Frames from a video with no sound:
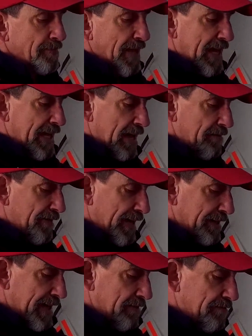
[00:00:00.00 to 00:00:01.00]
And I
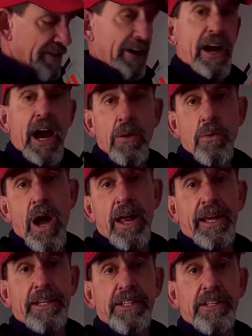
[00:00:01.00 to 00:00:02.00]
find that very
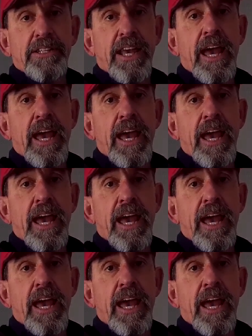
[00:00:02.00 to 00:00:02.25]
ironic since they